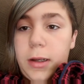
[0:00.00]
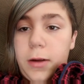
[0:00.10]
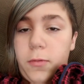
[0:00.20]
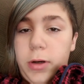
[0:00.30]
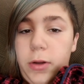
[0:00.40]

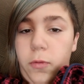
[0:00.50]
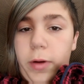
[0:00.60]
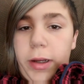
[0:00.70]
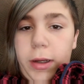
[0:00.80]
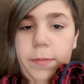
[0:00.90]
When you
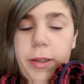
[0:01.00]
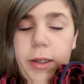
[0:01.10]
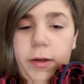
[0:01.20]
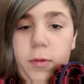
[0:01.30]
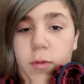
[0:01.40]
wake up at
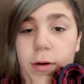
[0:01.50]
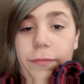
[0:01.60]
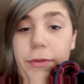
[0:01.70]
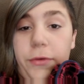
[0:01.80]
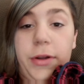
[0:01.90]
like
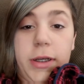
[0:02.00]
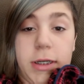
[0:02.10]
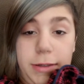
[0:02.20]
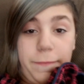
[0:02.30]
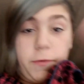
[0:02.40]
12.30
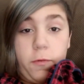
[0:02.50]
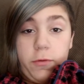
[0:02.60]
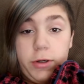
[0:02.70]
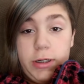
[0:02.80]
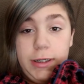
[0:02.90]
because of
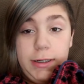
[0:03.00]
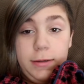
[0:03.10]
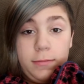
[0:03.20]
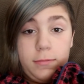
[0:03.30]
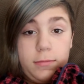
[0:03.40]
quarantine,